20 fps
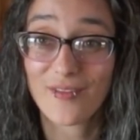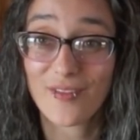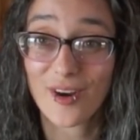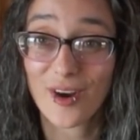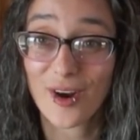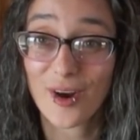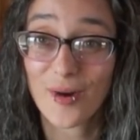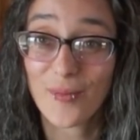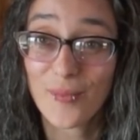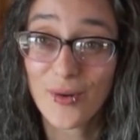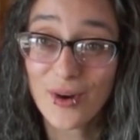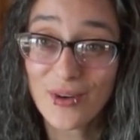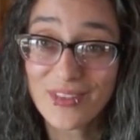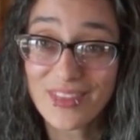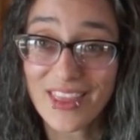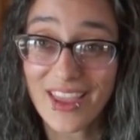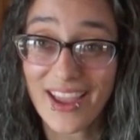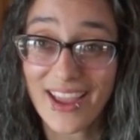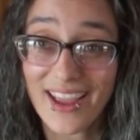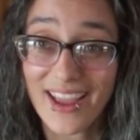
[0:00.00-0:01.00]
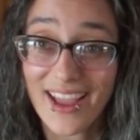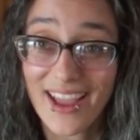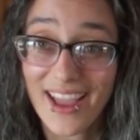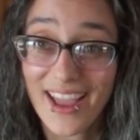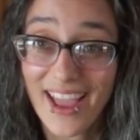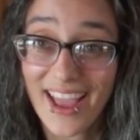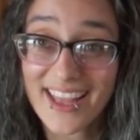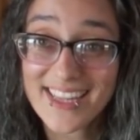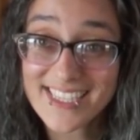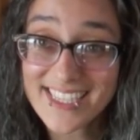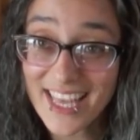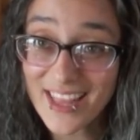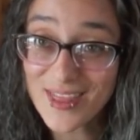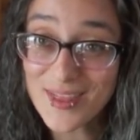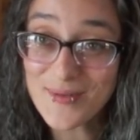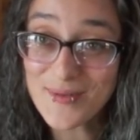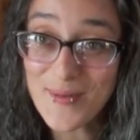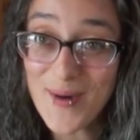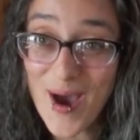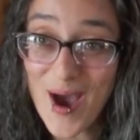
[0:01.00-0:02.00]
for her birthday and
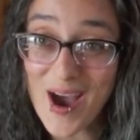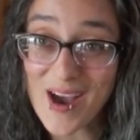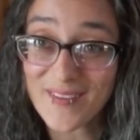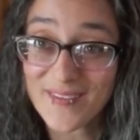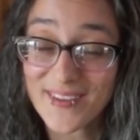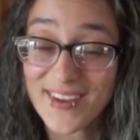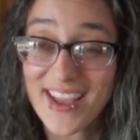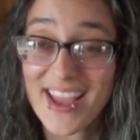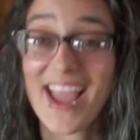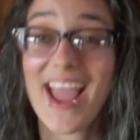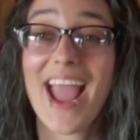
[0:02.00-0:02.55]
sent them off.